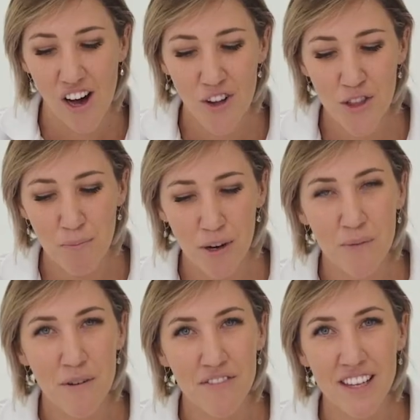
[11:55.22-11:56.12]
On the
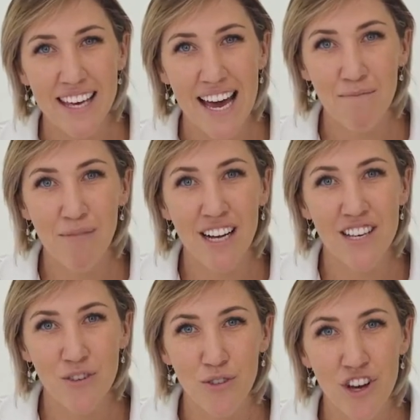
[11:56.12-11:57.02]
bottom of the camera,
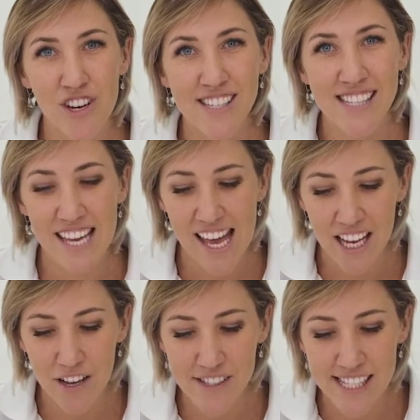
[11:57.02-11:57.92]
you'll notice the
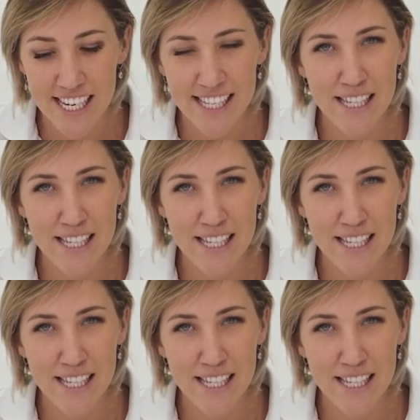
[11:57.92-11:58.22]
NFC